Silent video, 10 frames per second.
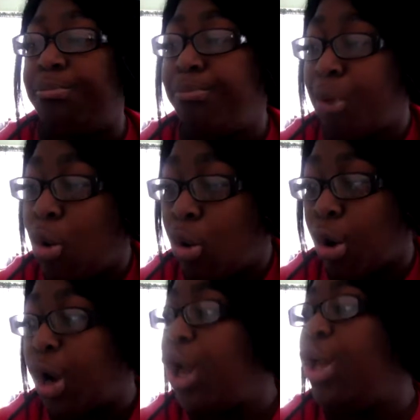
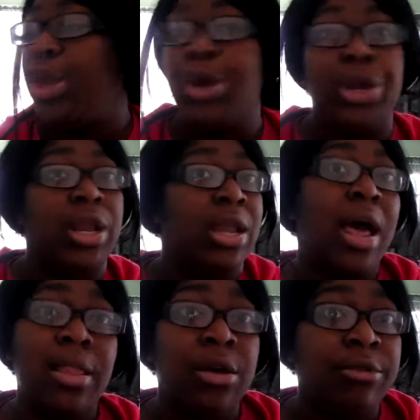poor. You did
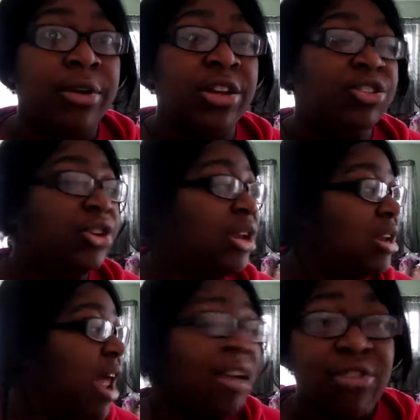not look rich, you
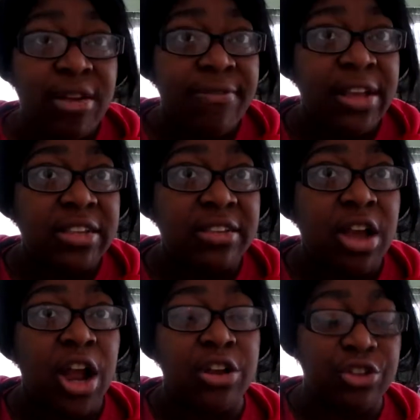did not drive fancy
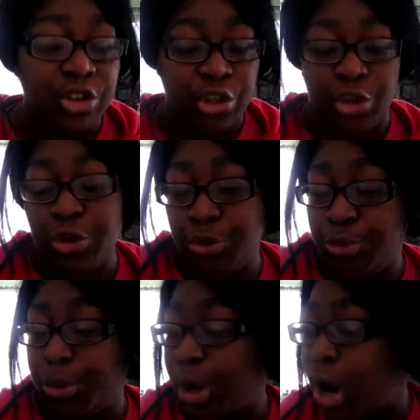cars, you
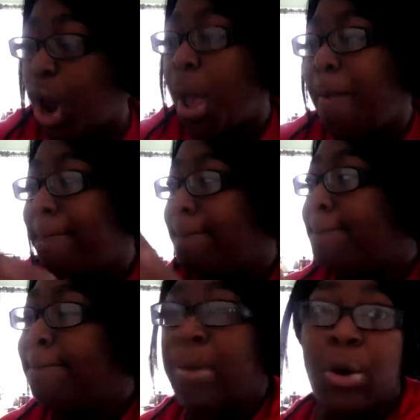were
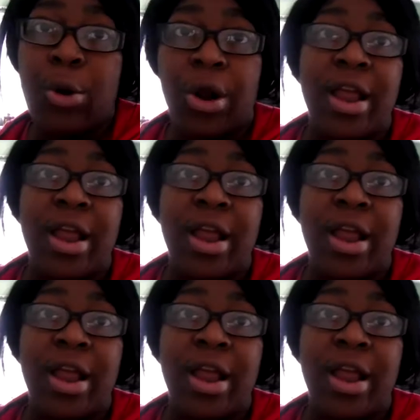poor.